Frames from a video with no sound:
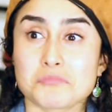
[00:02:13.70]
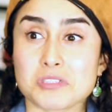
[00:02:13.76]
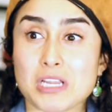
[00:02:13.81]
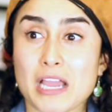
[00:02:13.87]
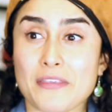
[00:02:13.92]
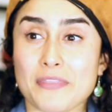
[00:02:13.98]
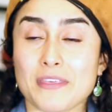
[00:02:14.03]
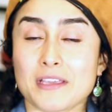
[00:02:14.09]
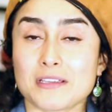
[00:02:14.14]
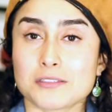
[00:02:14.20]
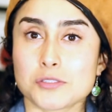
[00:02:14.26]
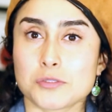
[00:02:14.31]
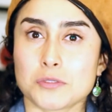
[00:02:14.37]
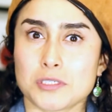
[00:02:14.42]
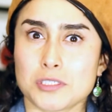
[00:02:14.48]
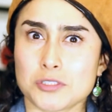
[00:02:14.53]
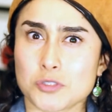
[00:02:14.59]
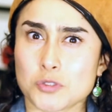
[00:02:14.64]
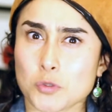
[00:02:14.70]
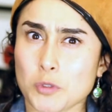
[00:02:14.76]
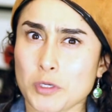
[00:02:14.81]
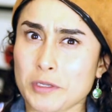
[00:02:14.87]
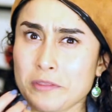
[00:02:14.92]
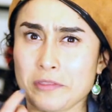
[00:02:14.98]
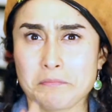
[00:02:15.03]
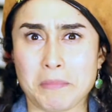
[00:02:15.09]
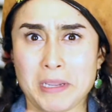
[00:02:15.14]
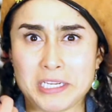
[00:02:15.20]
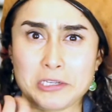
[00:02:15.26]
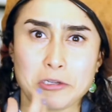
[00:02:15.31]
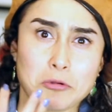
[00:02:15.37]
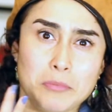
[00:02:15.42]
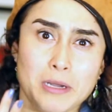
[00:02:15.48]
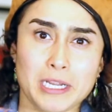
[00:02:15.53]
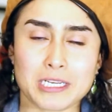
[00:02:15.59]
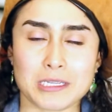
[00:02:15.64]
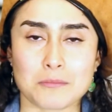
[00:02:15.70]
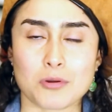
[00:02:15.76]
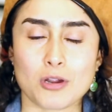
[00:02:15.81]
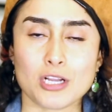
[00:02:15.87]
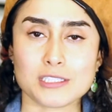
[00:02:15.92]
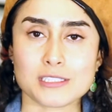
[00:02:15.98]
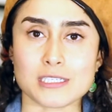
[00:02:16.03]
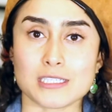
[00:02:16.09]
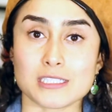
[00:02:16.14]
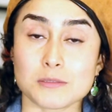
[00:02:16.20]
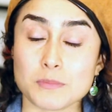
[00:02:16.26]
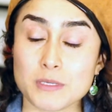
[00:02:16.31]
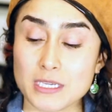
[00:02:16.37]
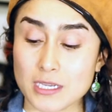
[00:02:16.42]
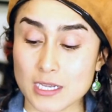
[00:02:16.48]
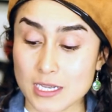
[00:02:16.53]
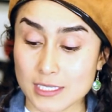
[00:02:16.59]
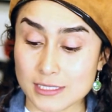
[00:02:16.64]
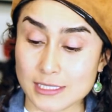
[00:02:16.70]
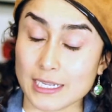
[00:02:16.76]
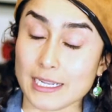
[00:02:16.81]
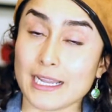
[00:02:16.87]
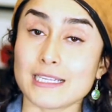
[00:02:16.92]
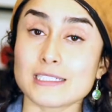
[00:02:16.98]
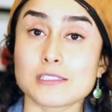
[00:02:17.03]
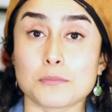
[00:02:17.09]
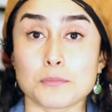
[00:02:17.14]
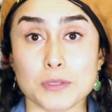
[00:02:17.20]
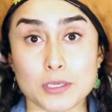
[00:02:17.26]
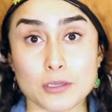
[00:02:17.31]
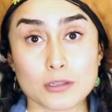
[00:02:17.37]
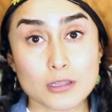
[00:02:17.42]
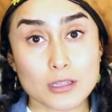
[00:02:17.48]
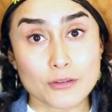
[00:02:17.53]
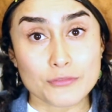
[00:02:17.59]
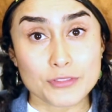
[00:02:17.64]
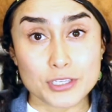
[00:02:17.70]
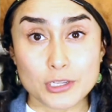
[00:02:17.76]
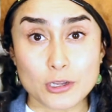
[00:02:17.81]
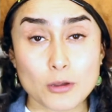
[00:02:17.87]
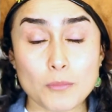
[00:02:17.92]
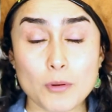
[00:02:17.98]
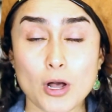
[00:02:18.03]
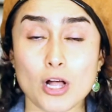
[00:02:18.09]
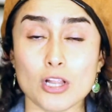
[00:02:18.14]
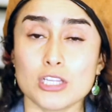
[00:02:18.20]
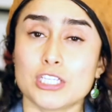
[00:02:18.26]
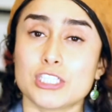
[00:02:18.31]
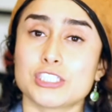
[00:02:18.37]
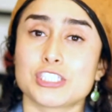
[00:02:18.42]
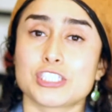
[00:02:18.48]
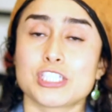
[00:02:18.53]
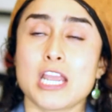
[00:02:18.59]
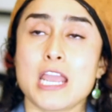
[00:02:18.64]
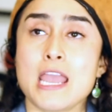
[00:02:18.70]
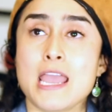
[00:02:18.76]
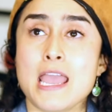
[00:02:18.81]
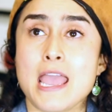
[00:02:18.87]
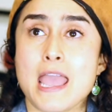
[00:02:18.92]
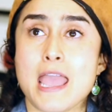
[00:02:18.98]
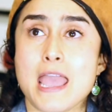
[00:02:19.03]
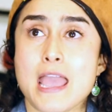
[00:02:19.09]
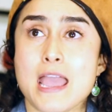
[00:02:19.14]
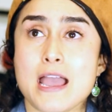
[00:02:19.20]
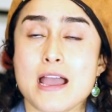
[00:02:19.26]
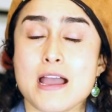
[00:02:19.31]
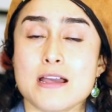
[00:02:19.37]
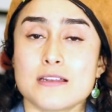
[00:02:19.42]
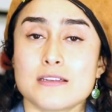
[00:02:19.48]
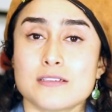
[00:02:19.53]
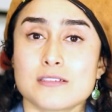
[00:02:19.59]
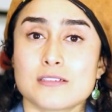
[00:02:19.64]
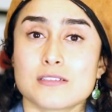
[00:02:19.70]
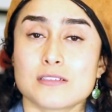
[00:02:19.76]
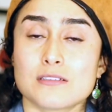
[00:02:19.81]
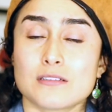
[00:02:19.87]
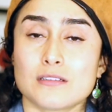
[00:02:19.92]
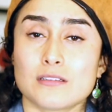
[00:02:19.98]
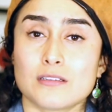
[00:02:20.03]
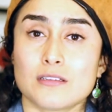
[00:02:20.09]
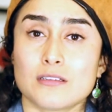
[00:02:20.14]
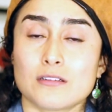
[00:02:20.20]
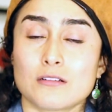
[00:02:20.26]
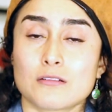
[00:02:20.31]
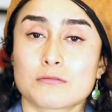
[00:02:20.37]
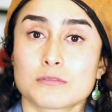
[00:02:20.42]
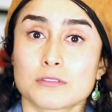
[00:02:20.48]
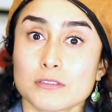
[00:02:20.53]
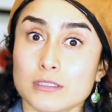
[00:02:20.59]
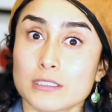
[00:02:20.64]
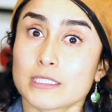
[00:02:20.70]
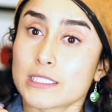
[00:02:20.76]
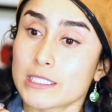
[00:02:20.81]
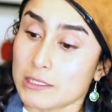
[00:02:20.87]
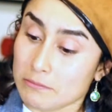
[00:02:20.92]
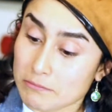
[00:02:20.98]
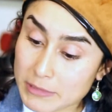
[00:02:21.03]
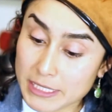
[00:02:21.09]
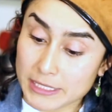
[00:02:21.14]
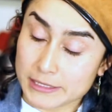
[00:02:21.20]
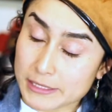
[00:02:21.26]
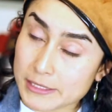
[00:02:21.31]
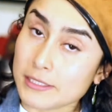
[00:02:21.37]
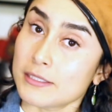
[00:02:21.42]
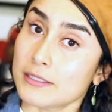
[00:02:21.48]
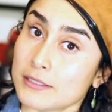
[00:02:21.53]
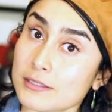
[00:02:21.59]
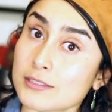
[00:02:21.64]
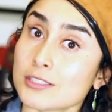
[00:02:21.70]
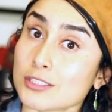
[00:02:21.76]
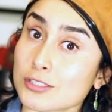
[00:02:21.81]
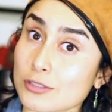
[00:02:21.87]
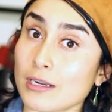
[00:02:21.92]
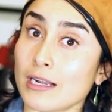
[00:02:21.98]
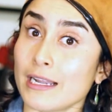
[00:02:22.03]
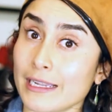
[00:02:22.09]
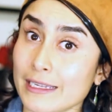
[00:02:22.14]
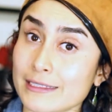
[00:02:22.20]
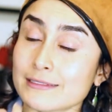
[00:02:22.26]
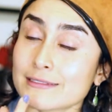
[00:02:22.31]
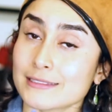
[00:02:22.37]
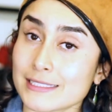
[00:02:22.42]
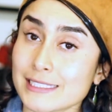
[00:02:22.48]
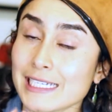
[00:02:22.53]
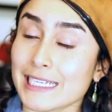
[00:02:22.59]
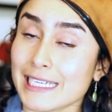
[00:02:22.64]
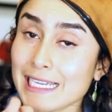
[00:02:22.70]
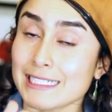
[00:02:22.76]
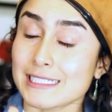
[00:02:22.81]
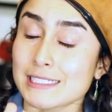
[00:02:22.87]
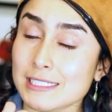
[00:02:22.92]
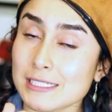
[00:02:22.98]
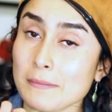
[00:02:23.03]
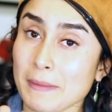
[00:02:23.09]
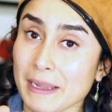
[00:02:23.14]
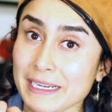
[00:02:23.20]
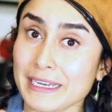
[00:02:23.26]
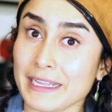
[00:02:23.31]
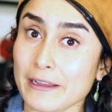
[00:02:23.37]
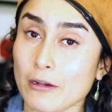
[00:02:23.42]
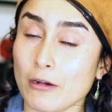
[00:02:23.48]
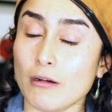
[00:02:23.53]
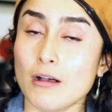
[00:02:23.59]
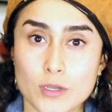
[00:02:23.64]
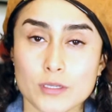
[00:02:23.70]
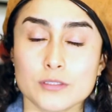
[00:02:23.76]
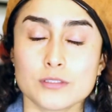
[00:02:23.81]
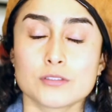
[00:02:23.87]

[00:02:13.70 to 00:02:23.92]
I think, to enjoy my nail biting process, because I had to peel off the nail polish and, you know, really commit to trying to get to my nail.